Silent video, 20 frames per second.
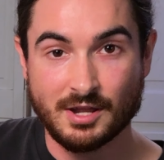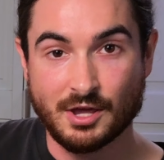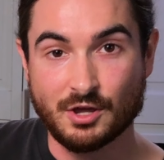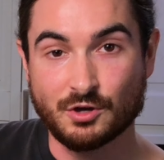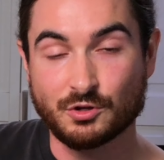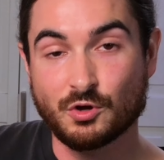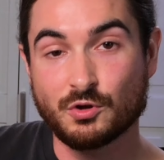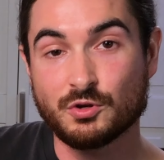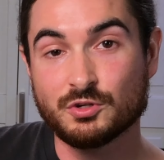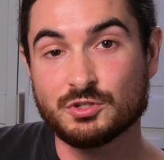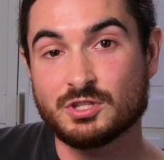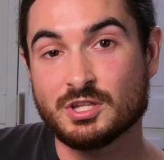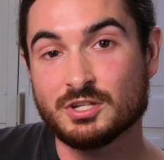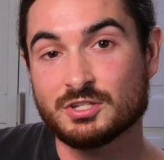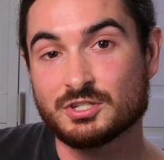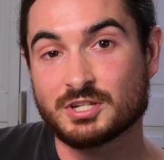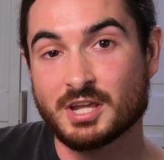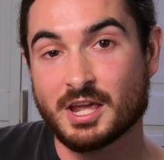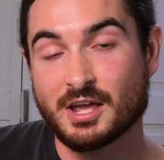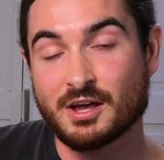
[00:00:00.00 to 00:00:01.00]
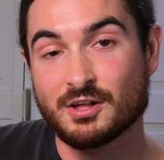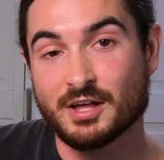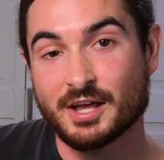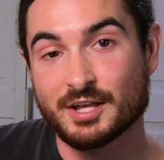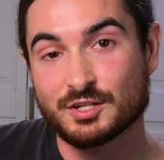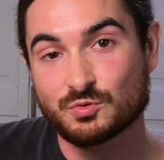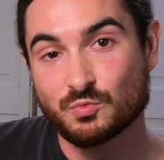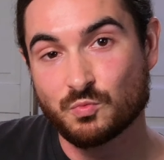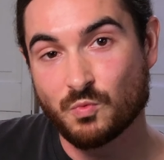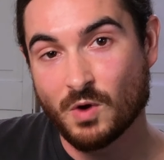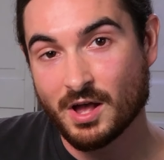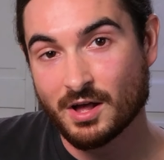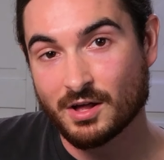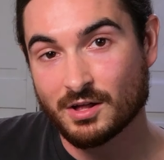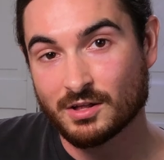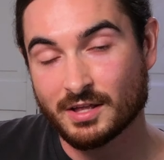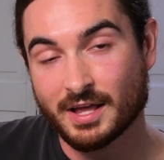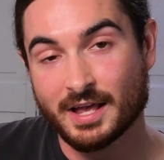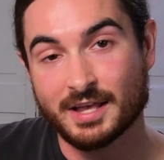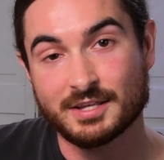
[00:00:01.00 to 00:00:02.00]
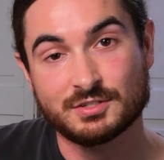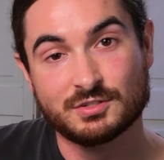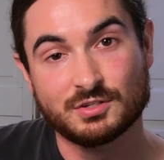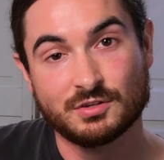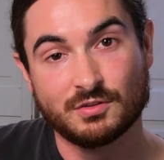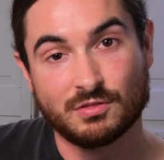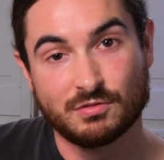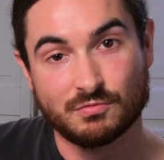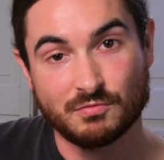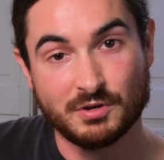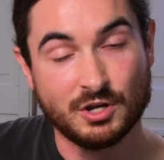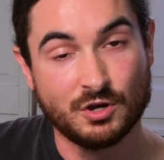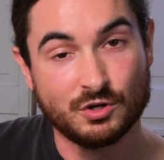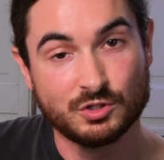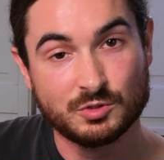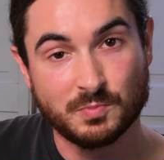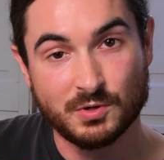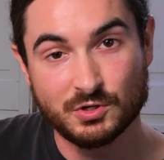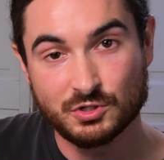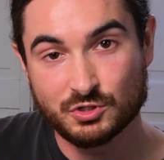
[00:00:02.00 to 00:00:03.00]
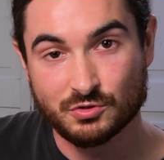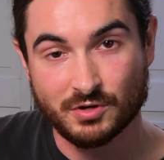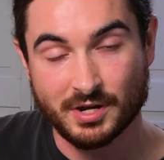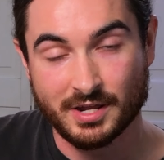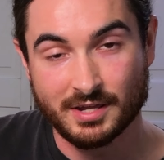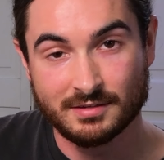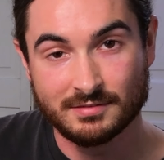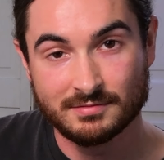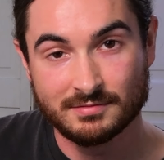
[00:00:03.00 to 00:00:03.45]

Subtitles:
you'll notice this scale as well has 3 notes per string,